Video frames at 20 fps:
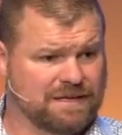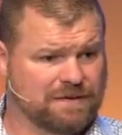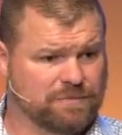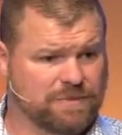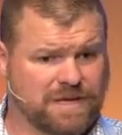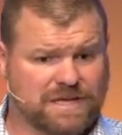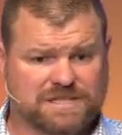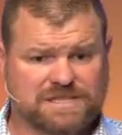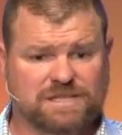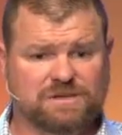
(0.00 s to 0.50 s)

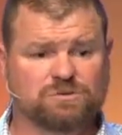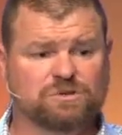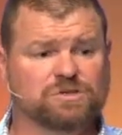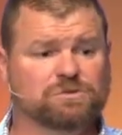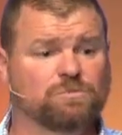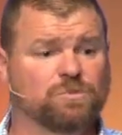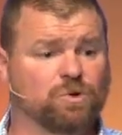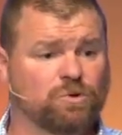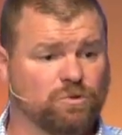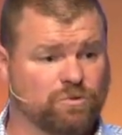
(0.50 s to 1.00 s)
Because he was
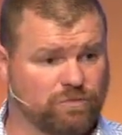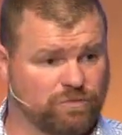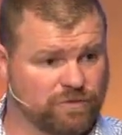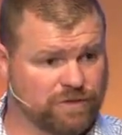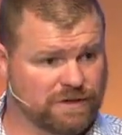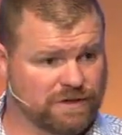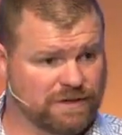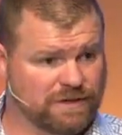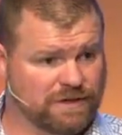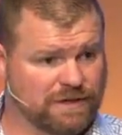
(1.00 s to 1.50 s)
moved,
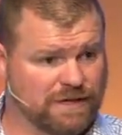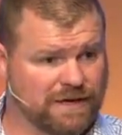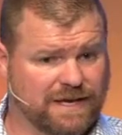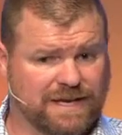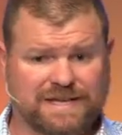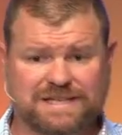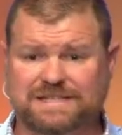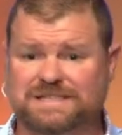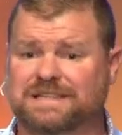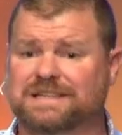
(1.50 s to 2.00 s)
and
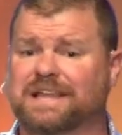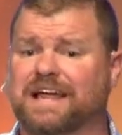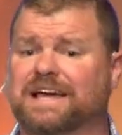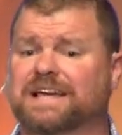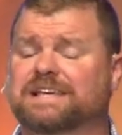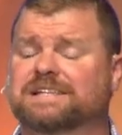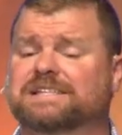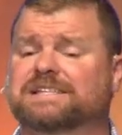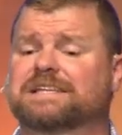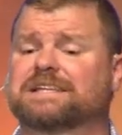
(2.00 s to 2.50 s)
his
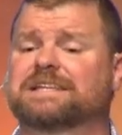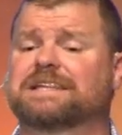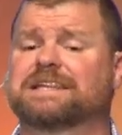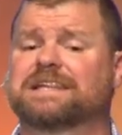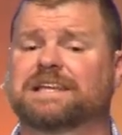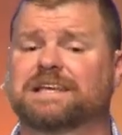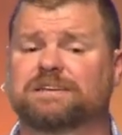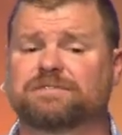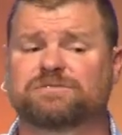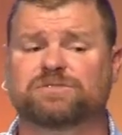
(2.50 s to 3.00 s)
legacy
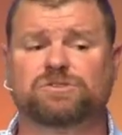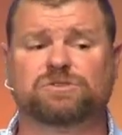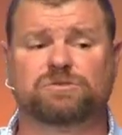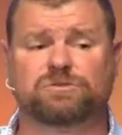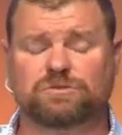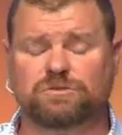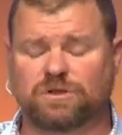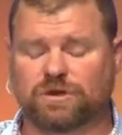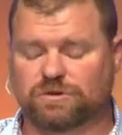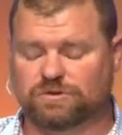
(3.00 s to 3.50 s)
lives
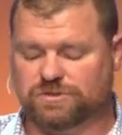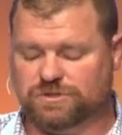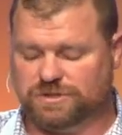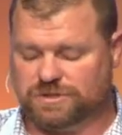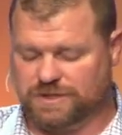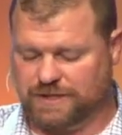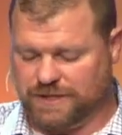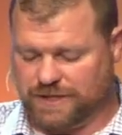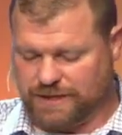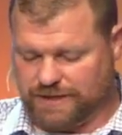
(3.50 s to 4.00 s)
through those
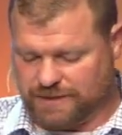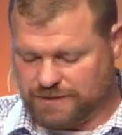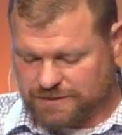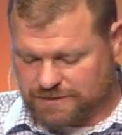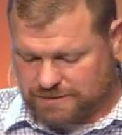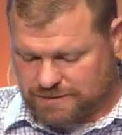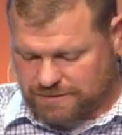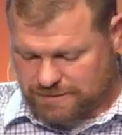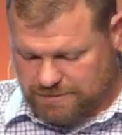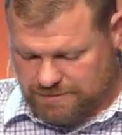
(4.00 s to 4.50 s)

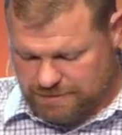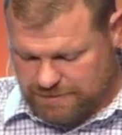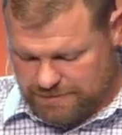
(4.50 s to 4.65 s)
things.